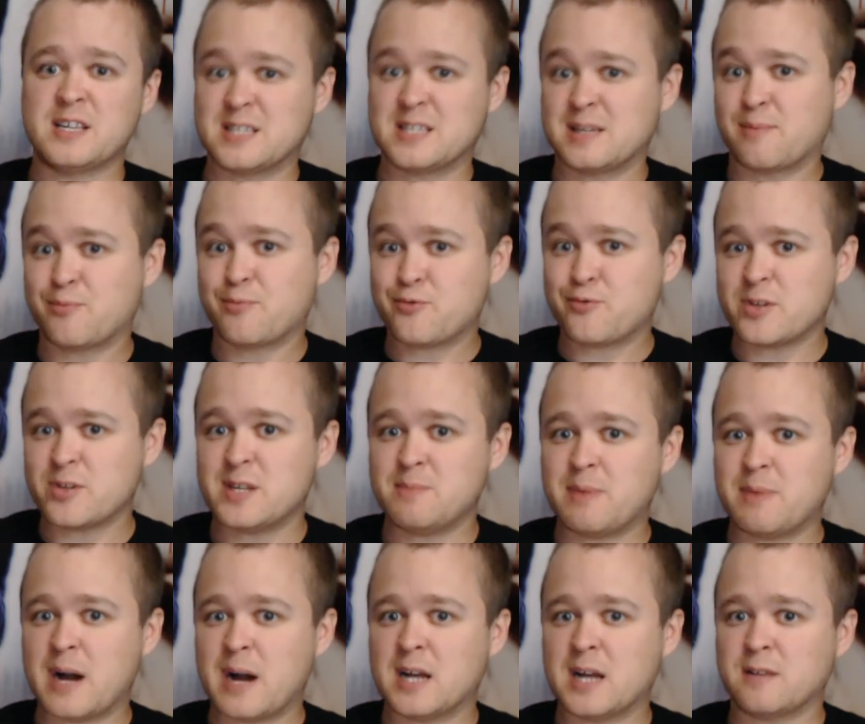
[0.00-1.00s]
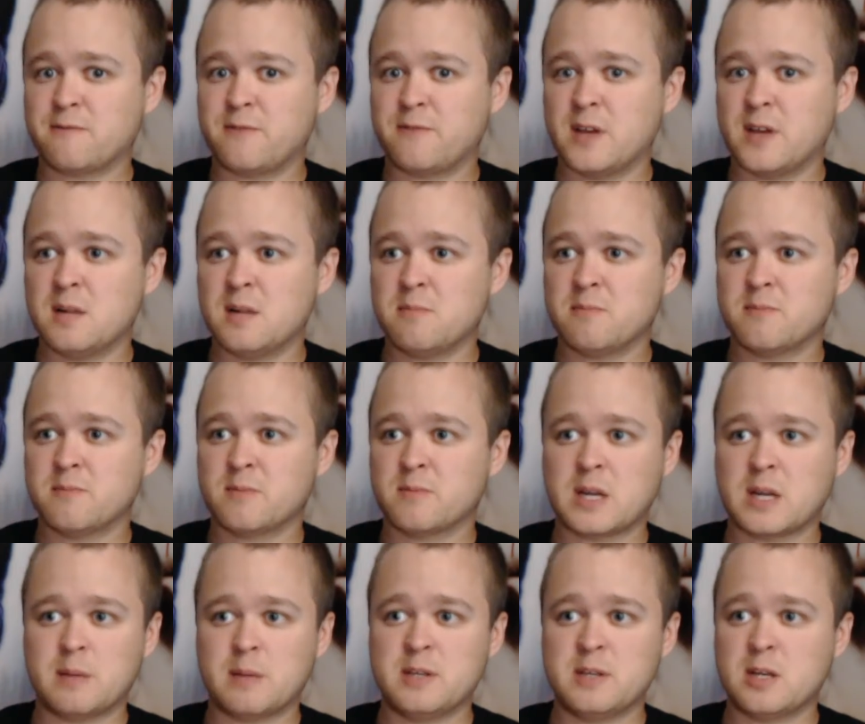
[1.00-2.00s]
This is a pretty bad film.
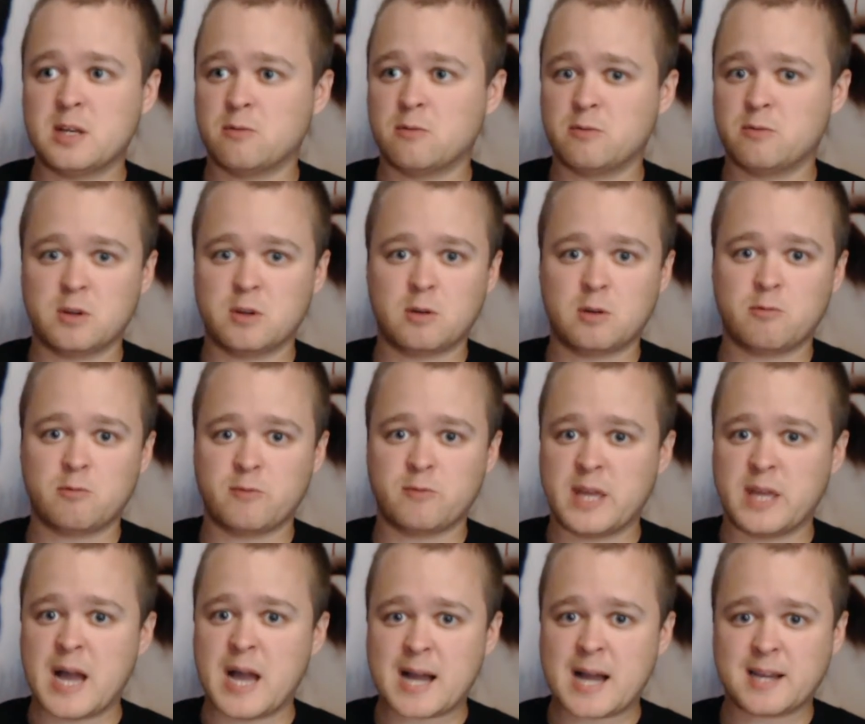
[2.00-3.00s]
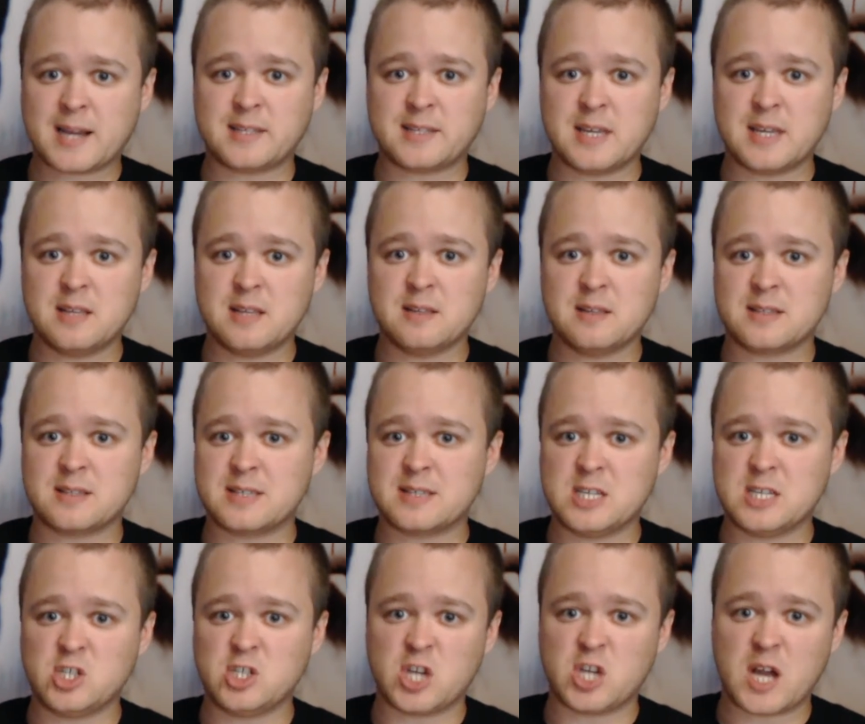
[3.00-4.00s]
Coming down, you know, the acting, the
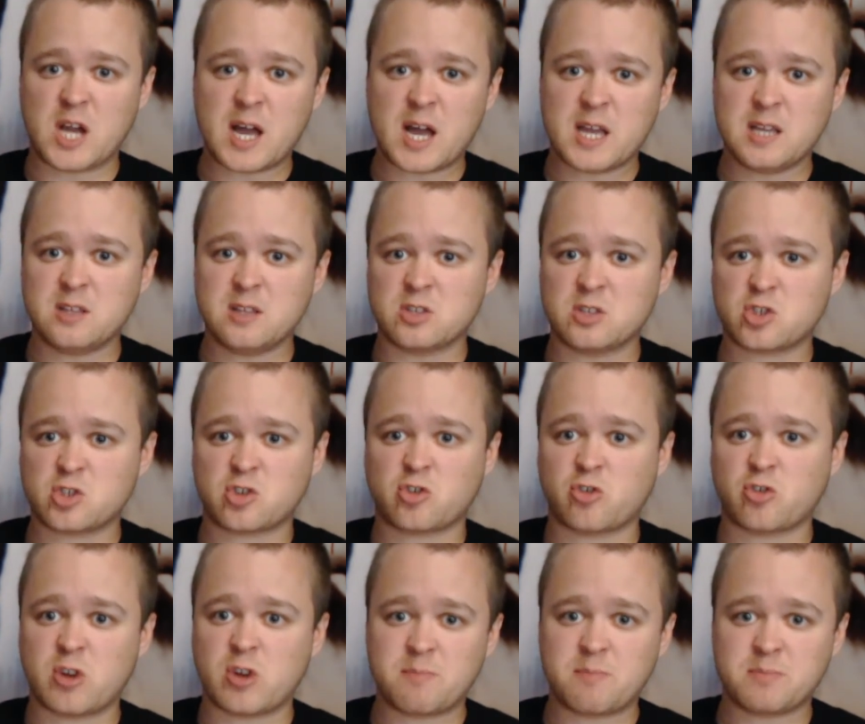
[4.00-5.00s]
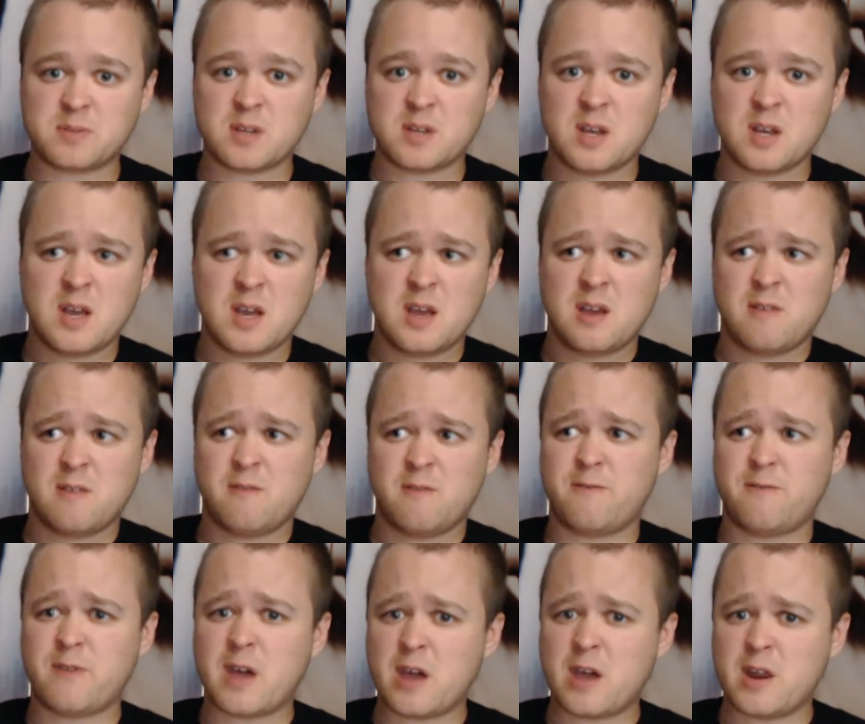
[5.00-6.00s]
CGI, the script.
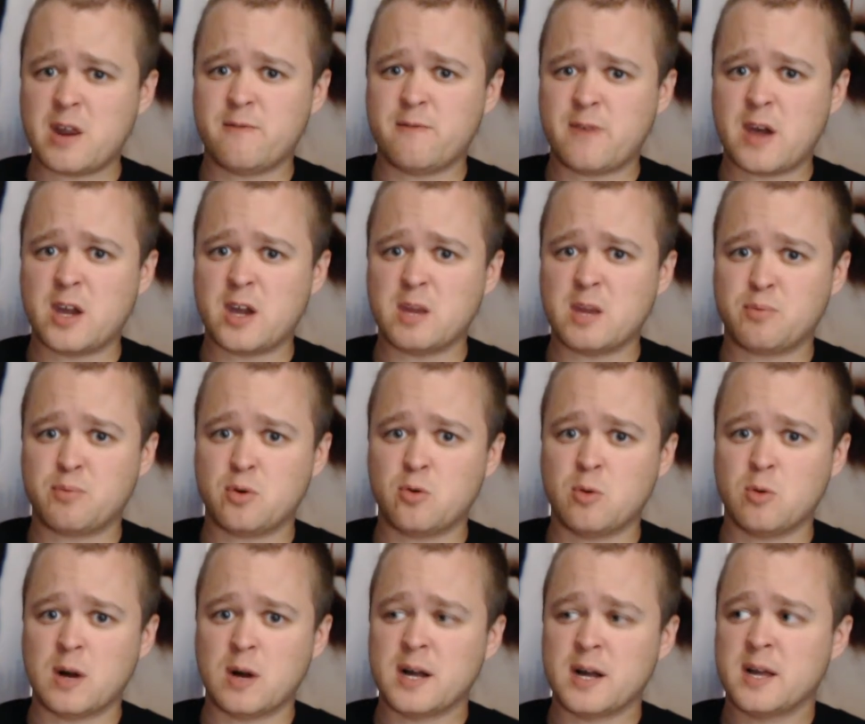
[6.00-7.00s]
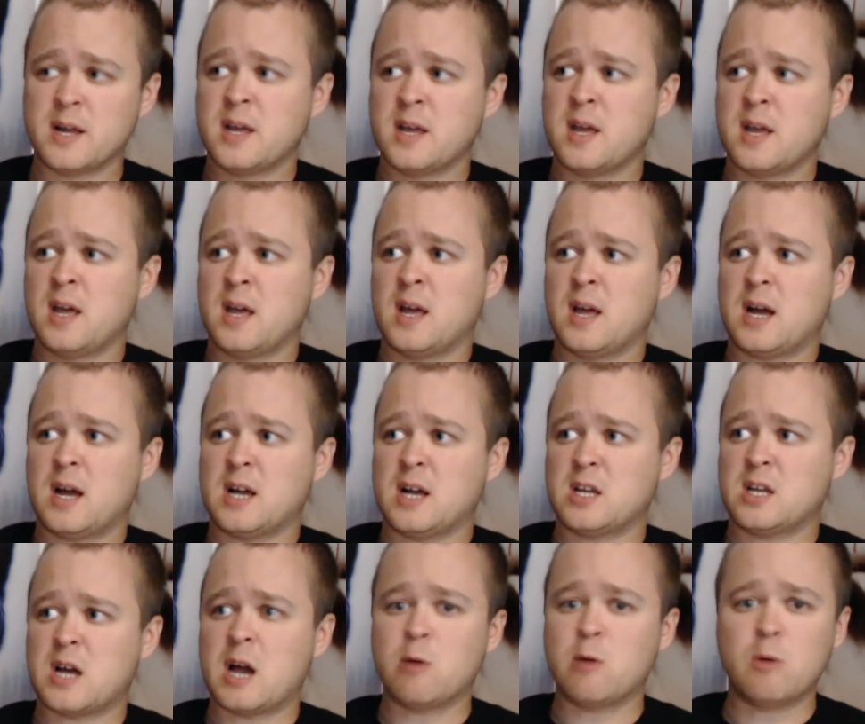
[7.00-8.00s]
Very, very poor.
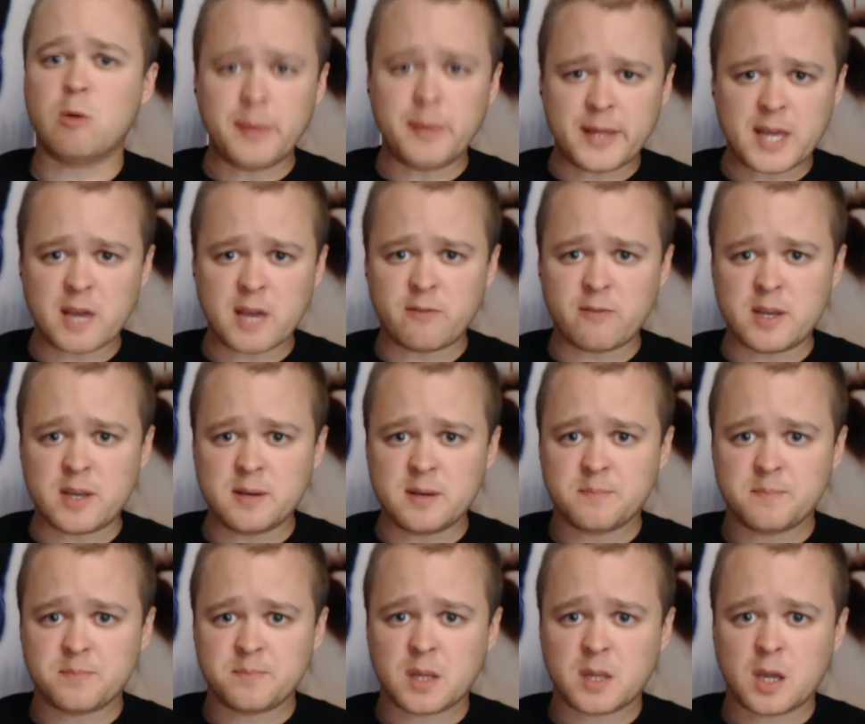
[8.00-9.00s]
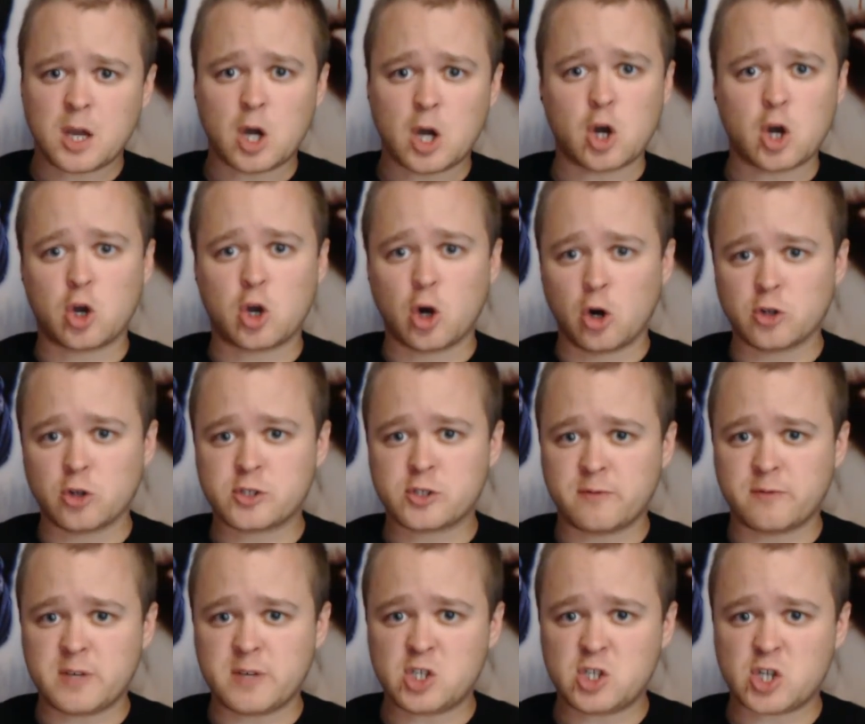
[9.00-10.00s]
I will be giving
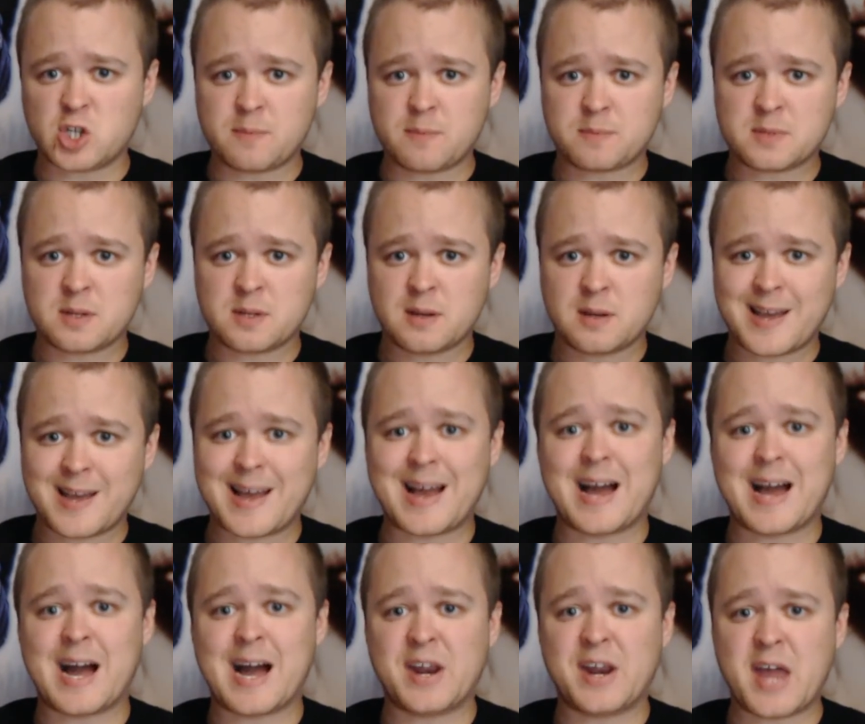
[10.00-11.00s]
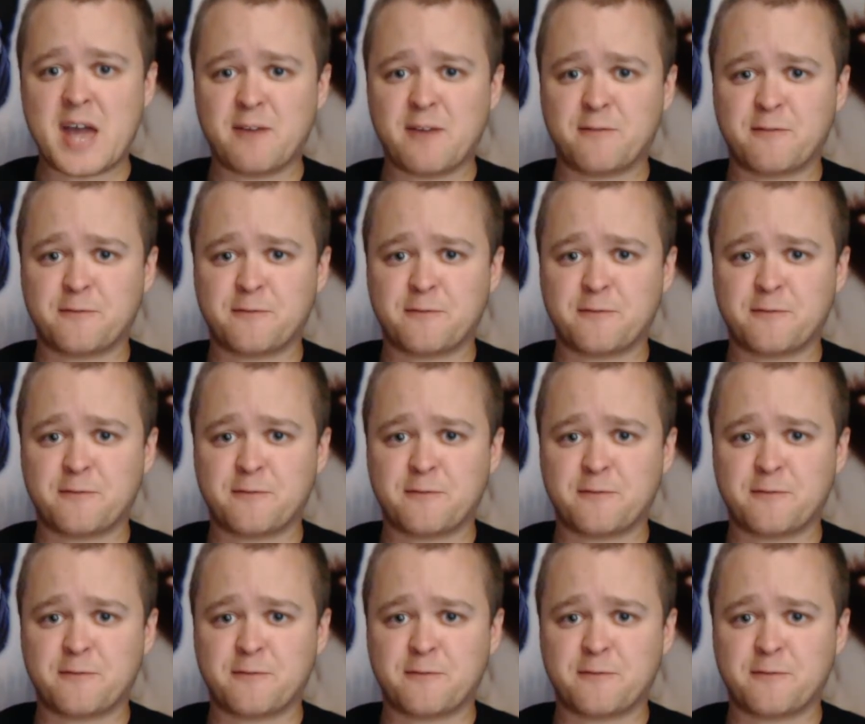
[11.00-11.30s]
Gods of Egypt an